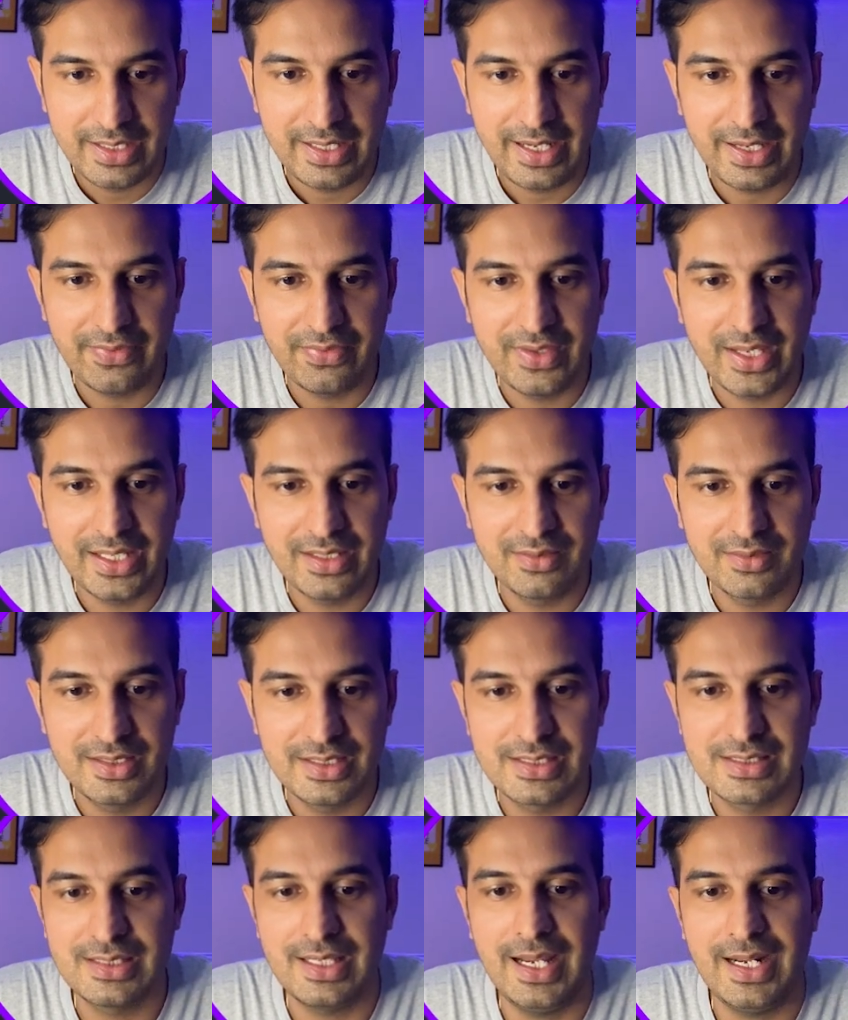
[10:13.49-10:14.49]
And then
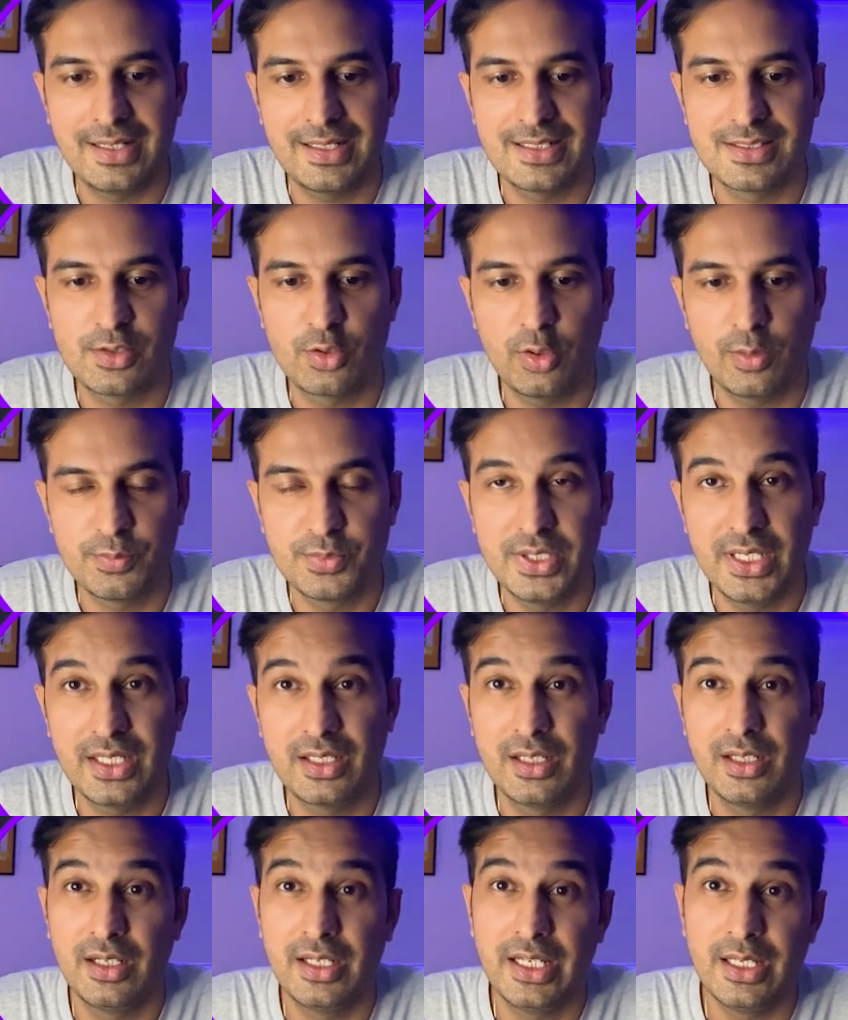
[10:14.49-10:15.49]
this act as an
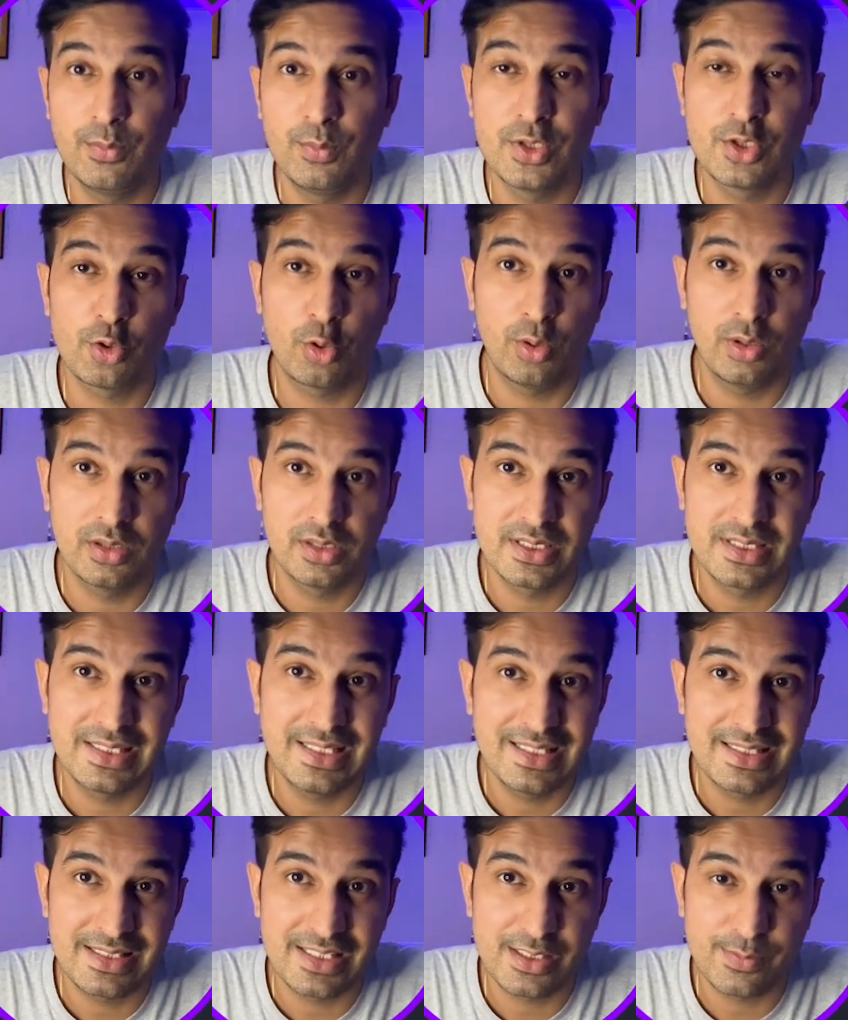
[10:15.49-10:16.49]
object in which all the
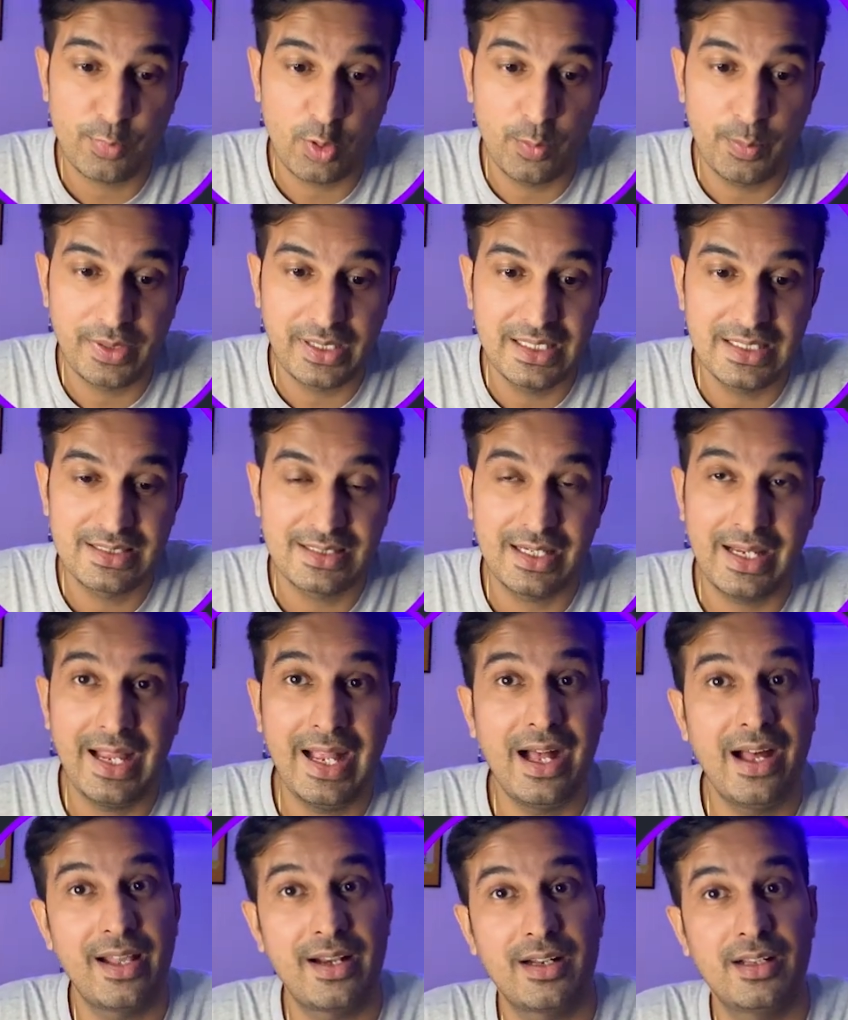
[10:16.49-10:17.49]
CSS properties
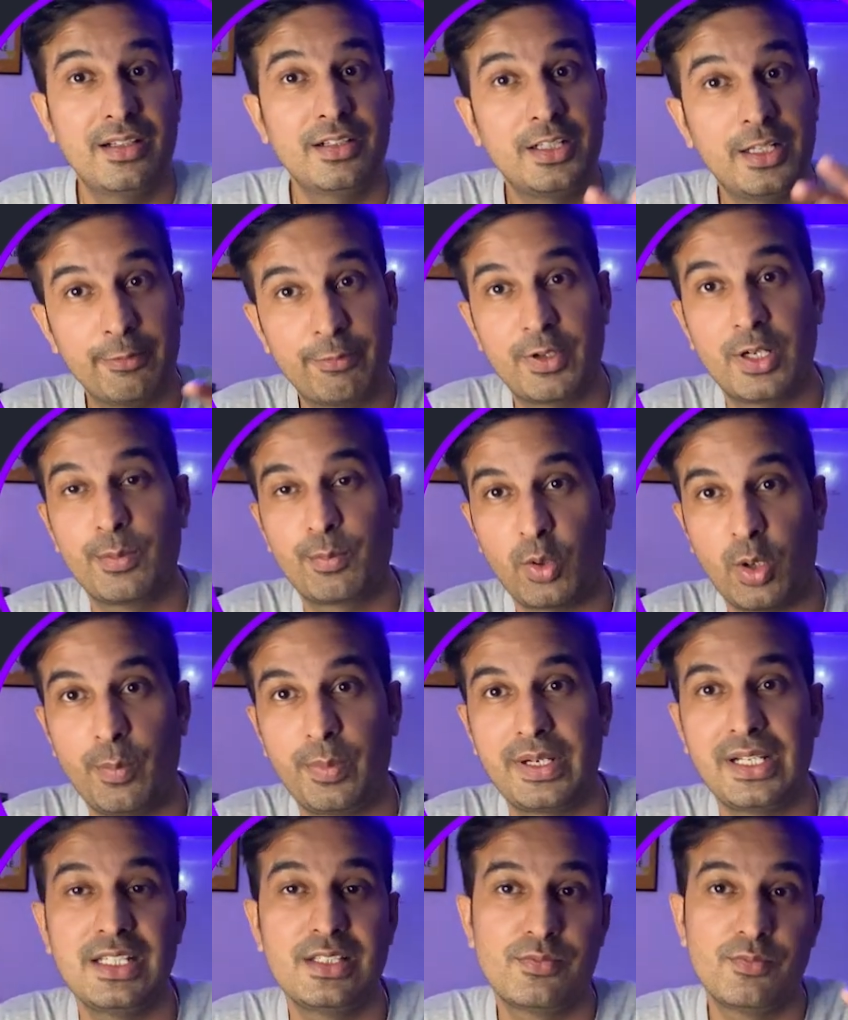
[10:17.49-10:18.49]
are different
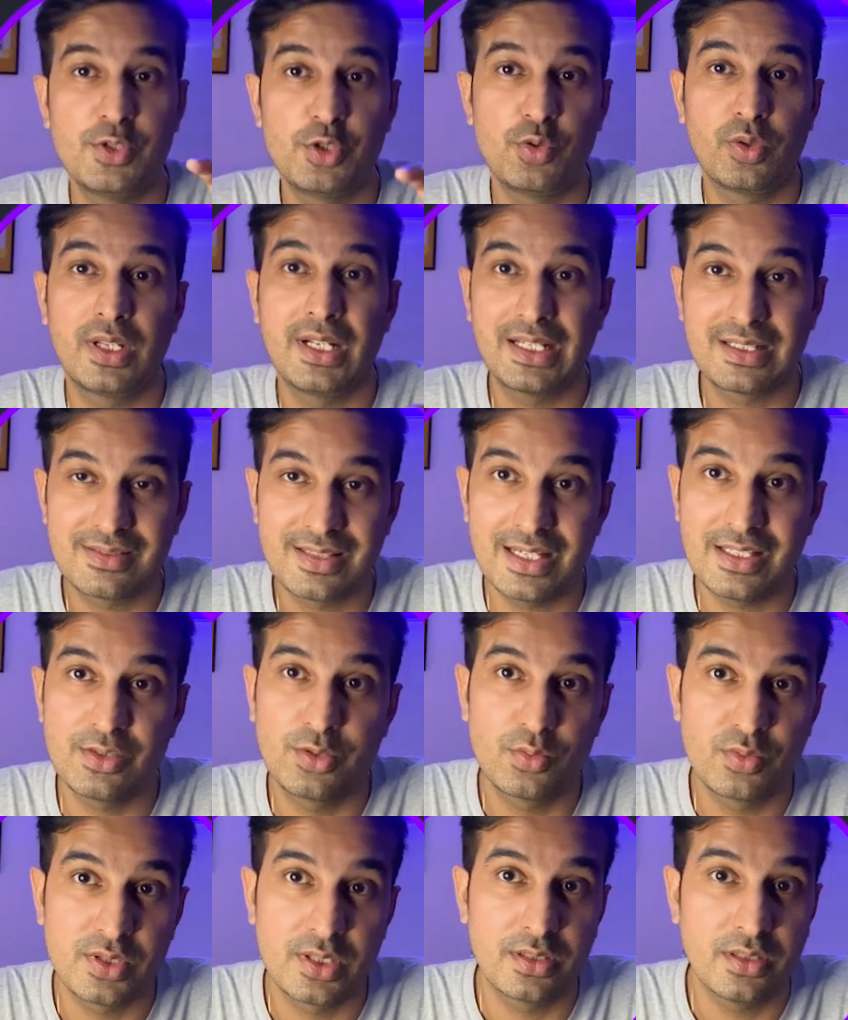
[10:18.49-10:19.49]
properties which you can access
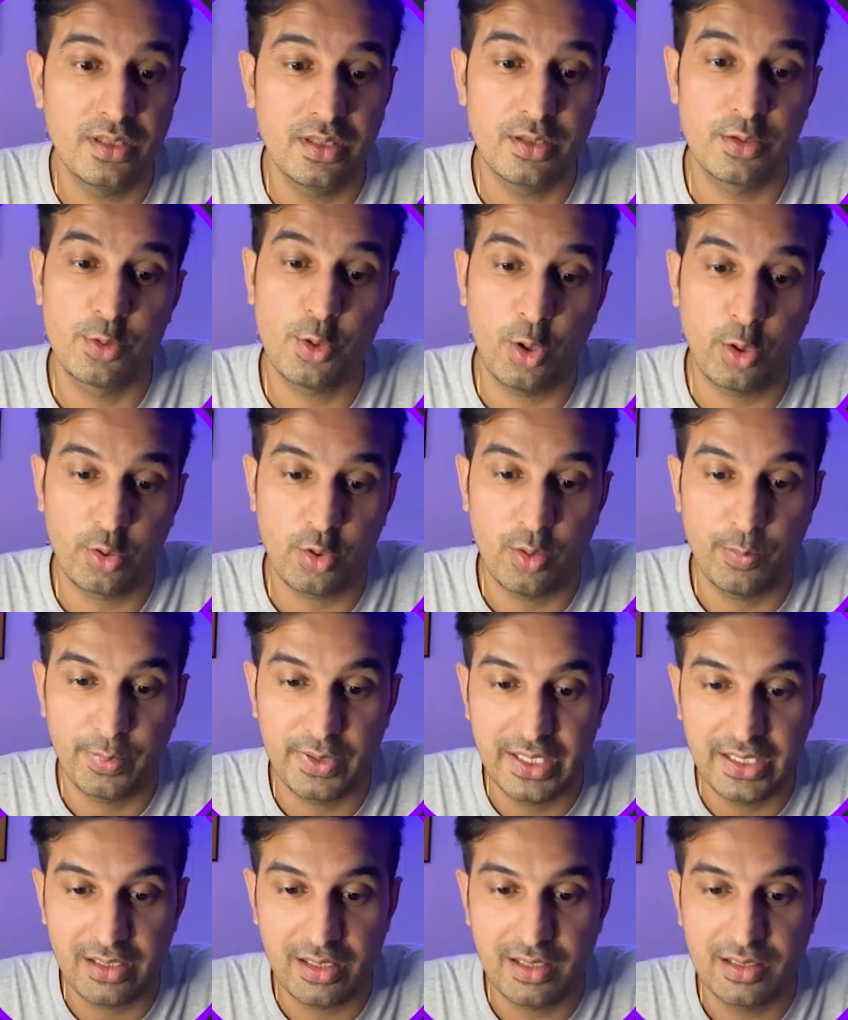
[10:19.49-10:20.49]
using the dot
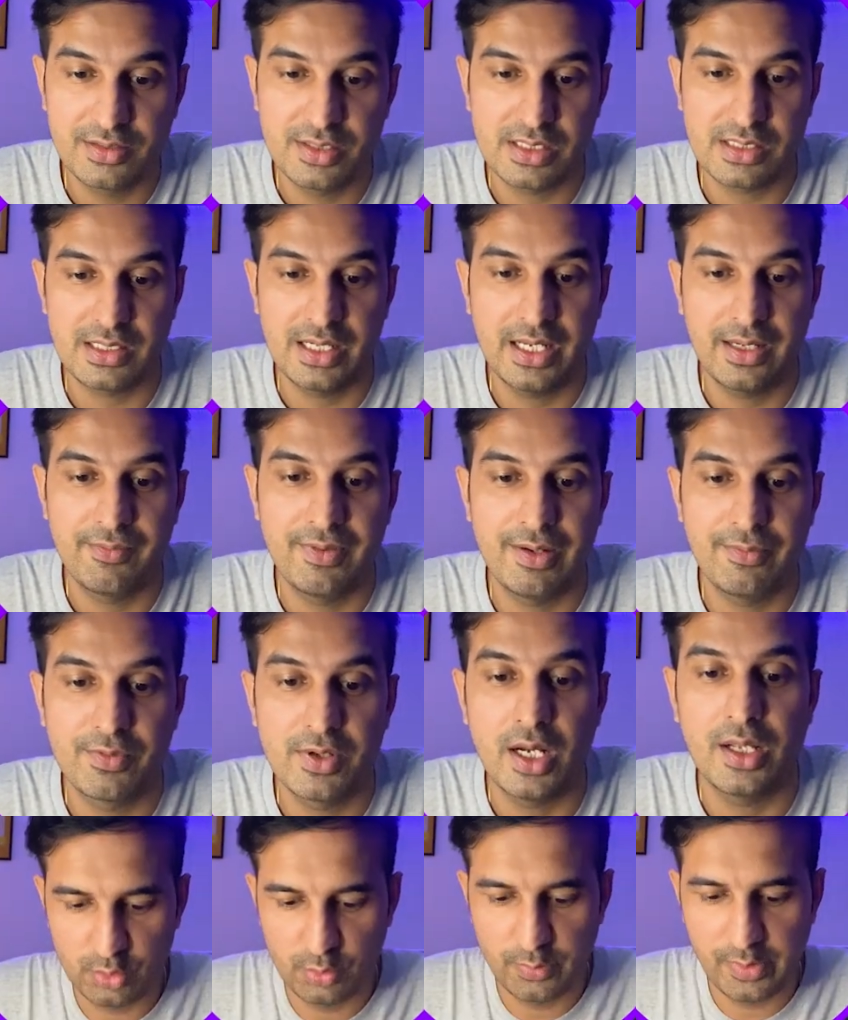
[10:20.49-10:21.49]
operator, just like we have
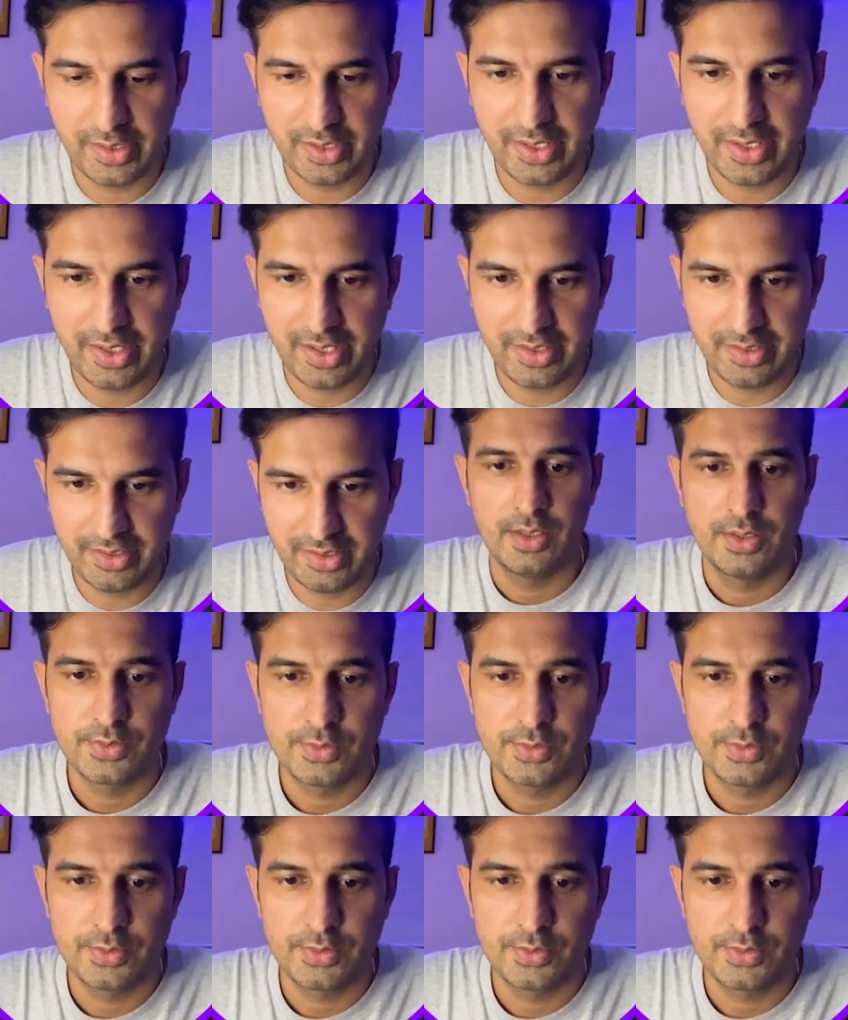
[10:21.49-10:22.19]
done over here.